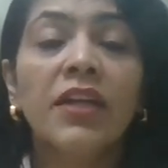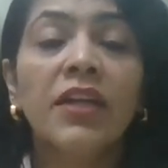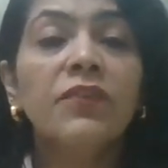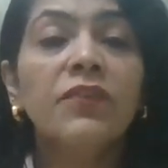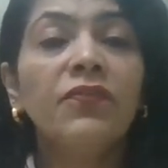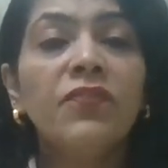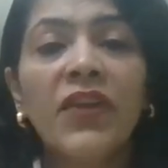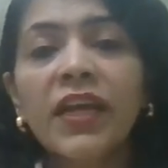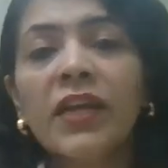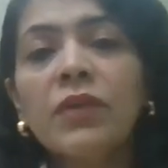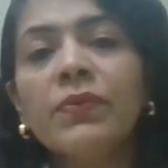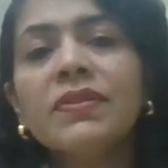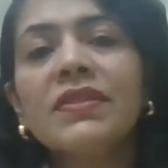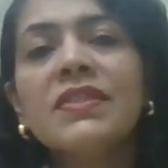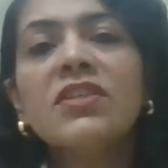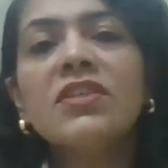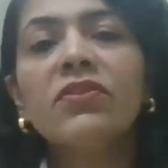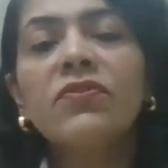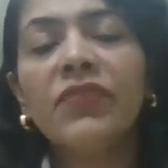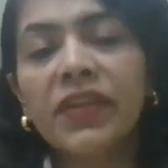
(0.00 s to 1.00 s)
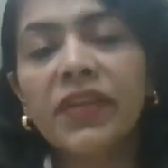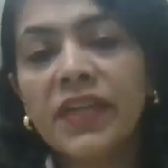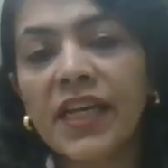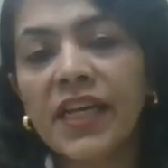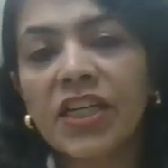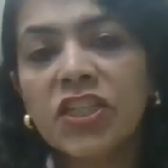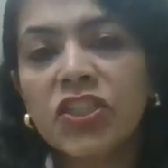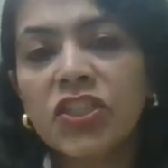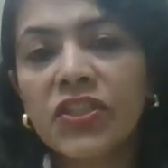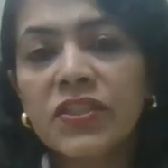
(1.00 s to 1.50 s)
The frequency of
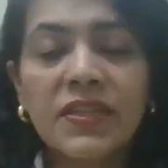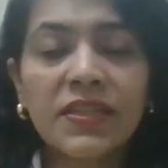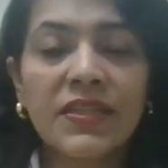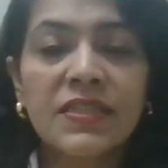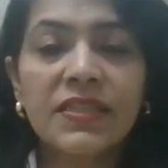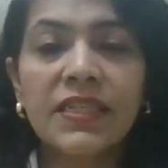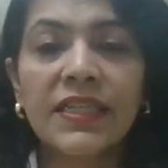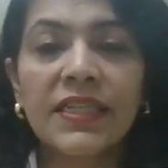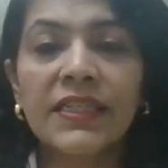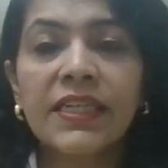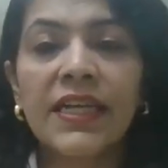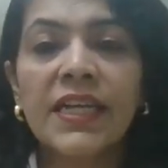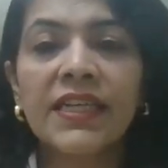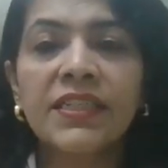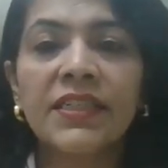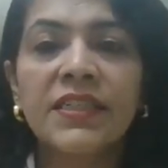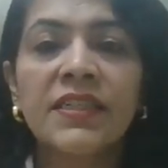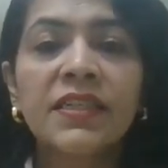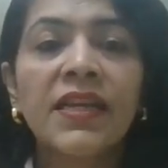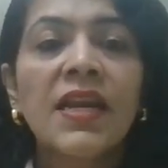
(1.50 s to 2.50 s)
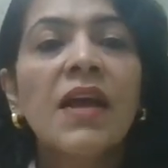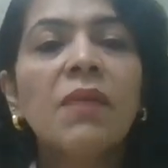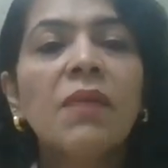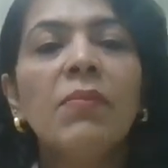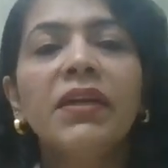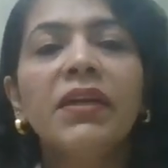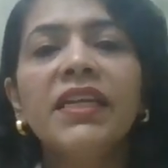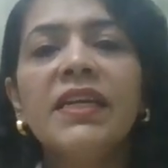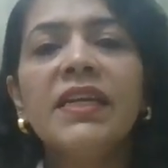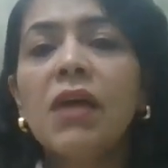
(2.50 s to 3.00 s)
irrigation is dictated
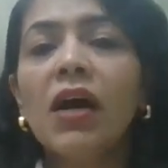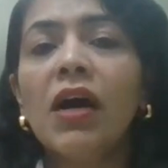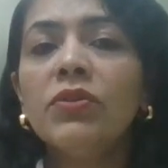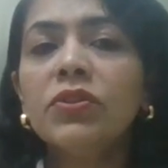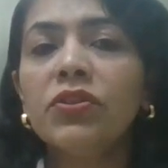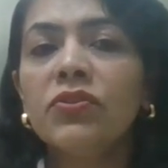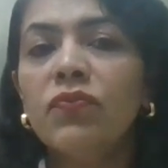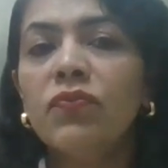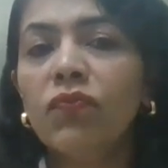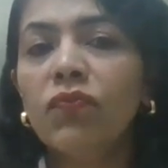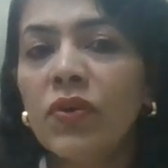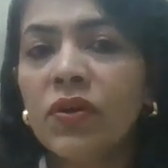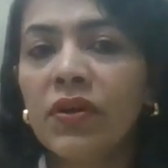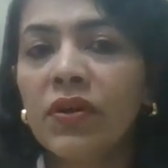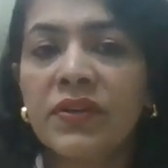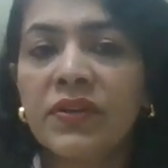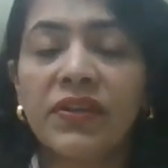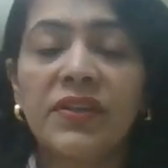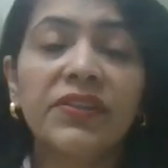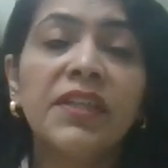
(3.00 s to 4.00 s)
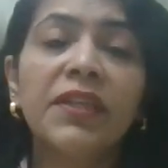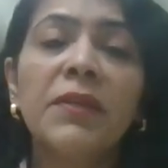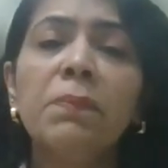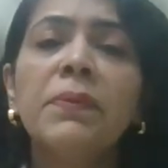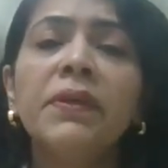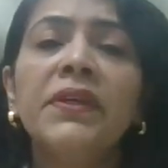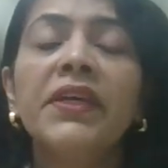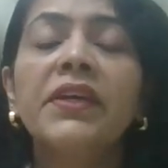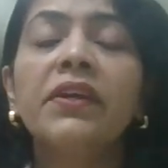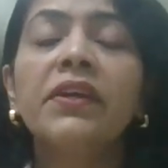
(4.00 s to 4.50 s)
by the amount of work that a
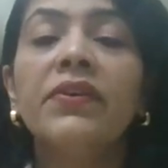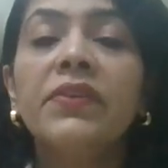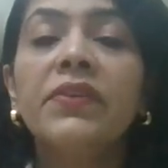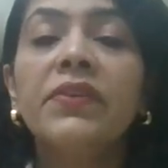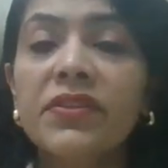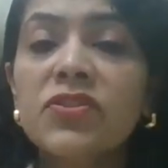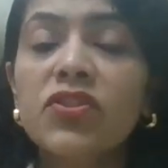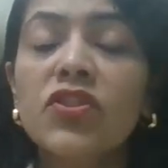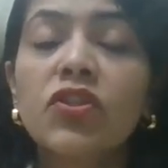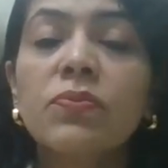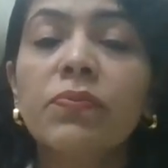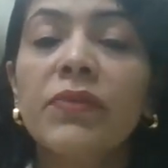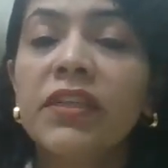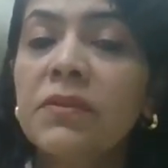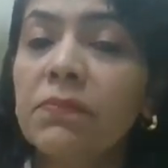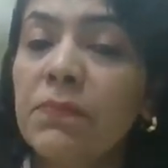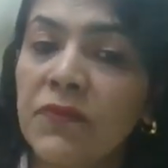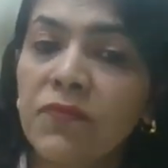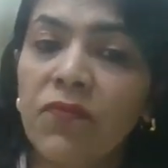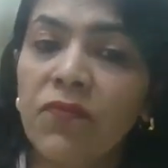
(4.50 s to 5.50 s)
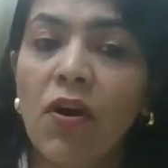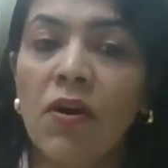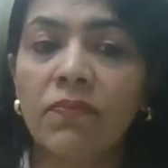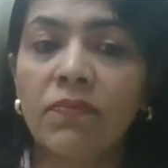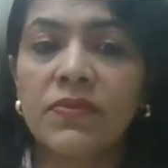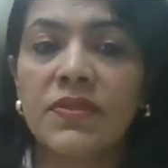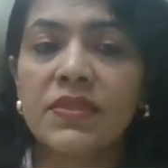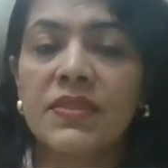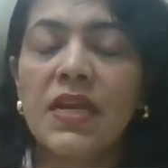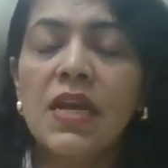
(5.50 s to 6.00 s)
particular instrument
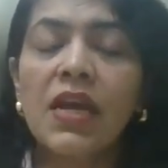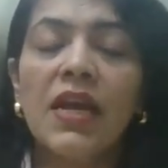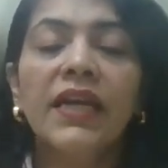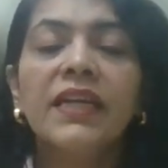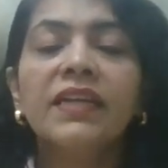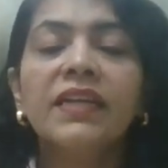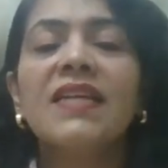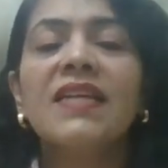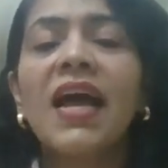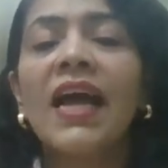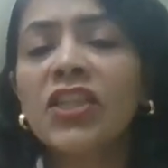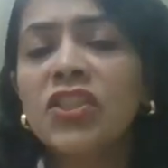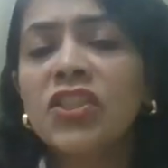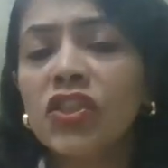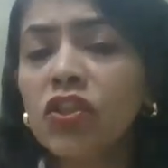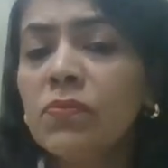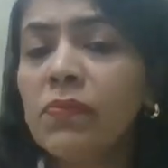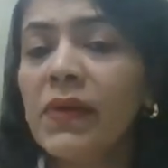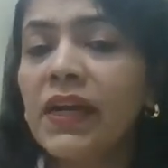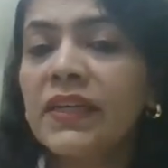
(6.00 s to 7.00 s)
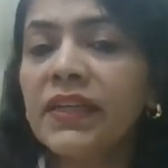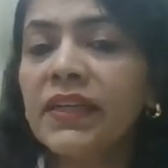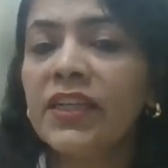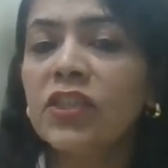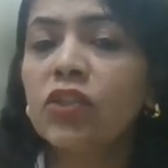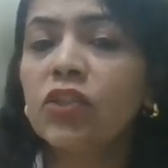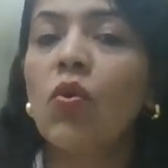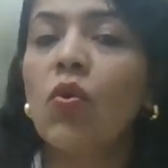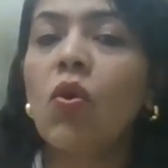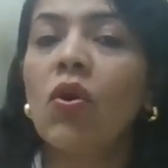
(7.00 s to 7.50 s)
performs. It is
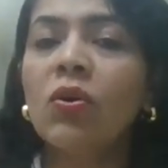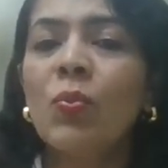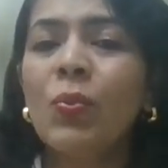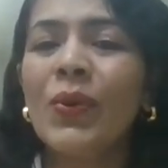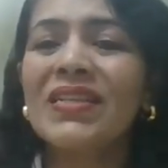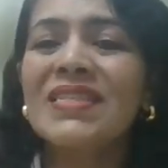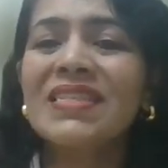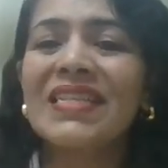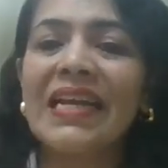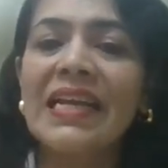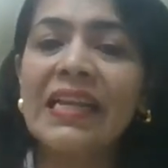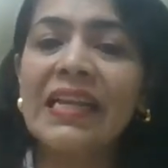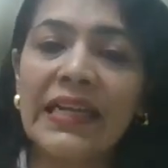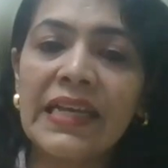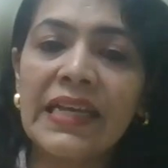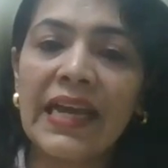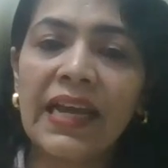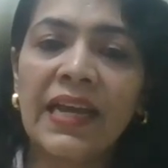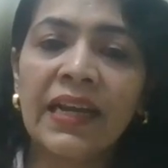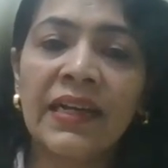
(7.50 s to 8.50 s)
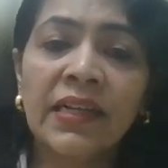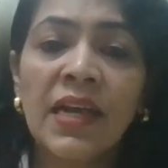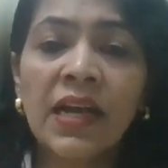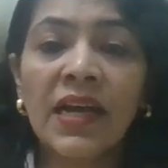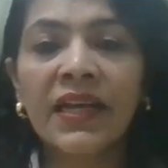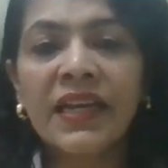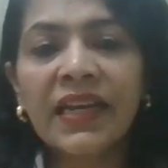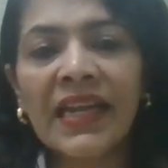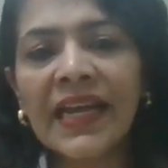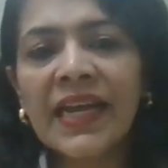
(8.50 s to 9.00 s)
axiomatic to always irrigate,
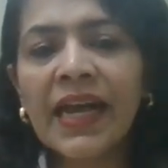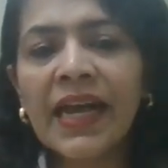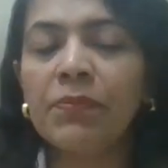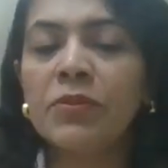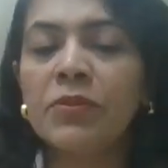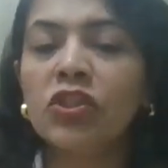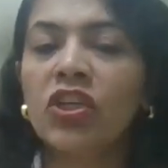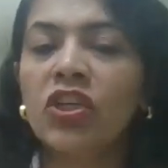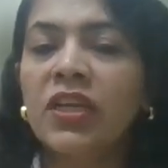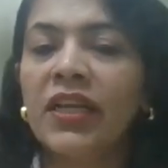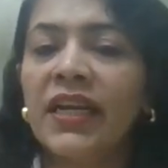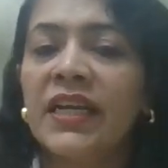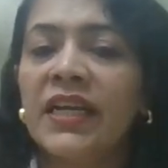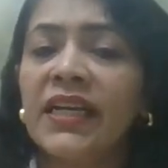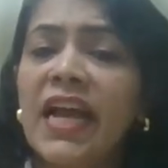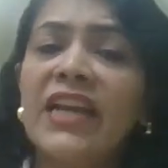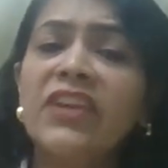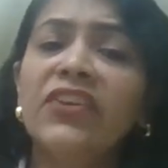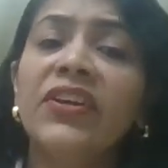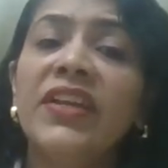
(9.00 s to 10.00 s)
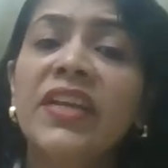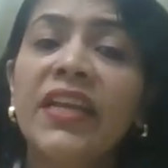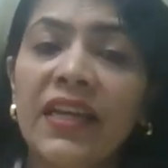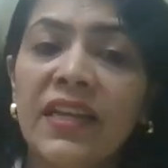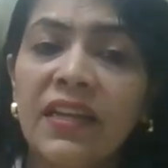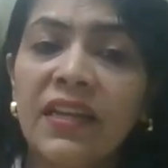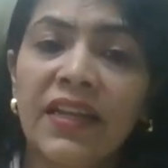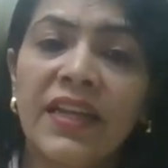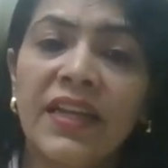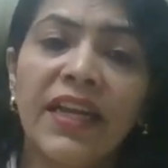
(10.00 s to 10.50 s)
recapitulate, and
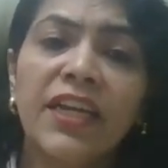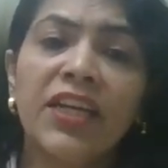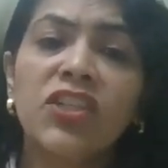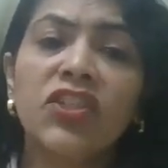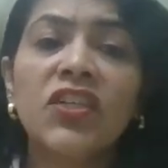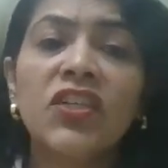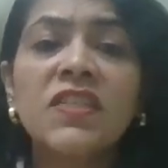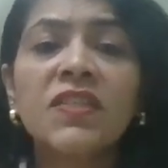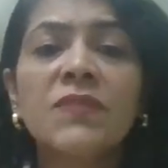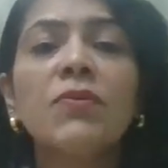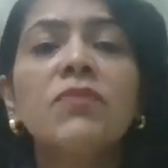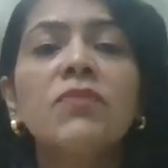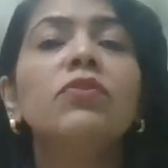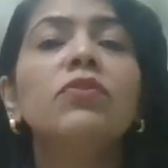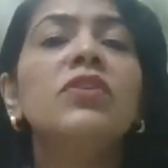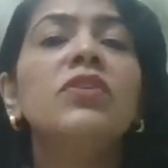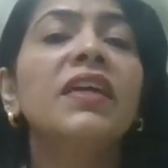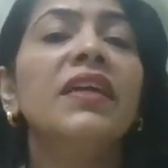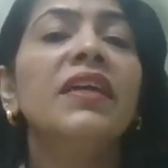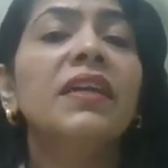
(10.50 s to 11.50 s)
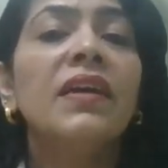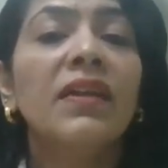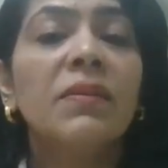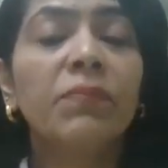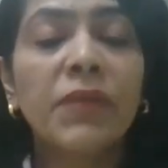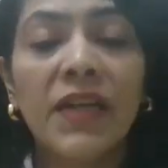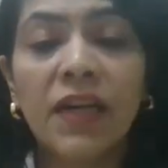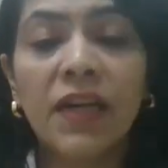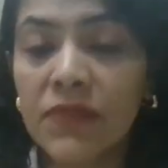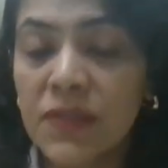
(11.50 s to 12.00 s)
re-irrigate just before the canal
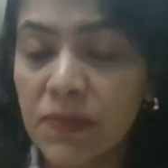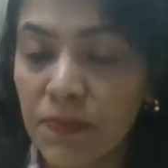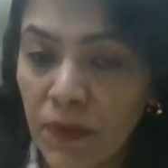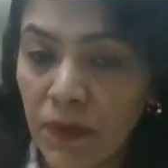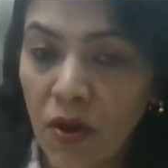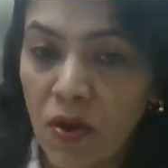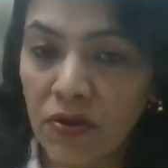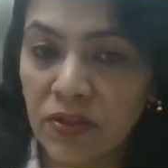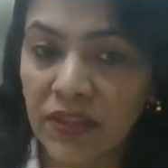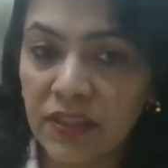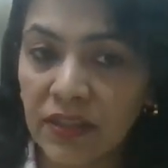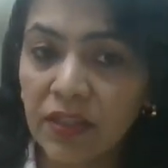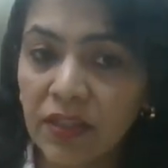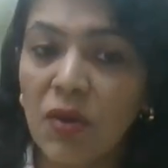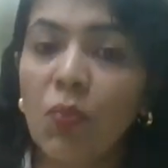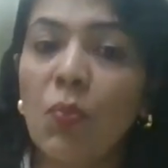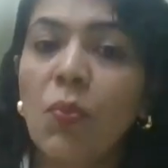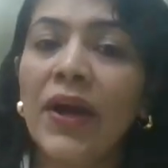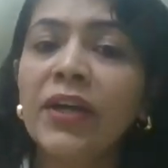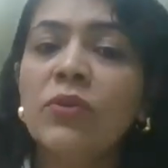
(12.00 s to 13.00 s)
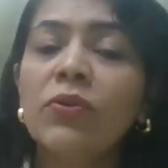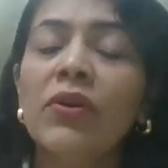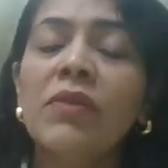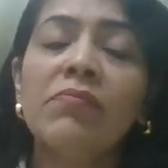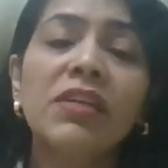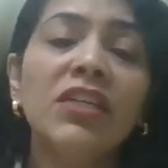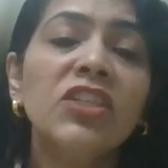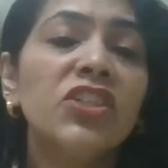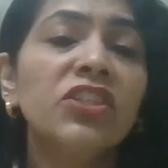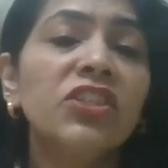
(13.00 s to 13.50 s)
becomes blocked. Now, why do I
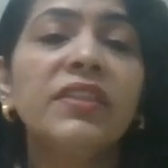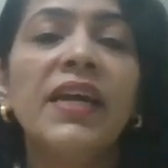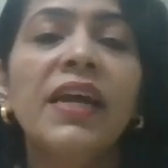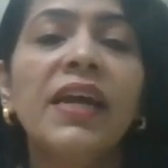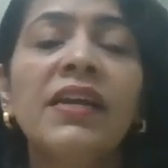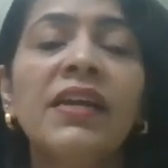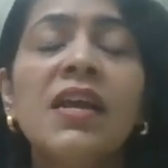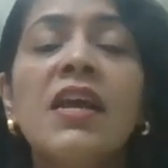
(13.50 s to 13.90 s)
mention that?